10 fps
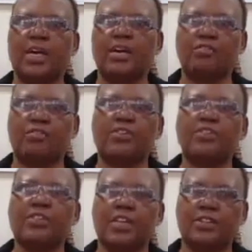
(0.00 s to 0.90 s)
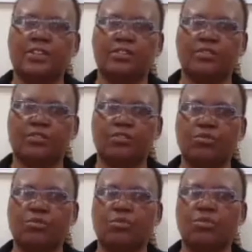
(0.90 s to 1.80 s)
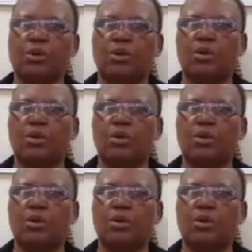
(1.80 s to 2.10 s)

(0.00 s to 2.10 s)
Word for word: have incentives to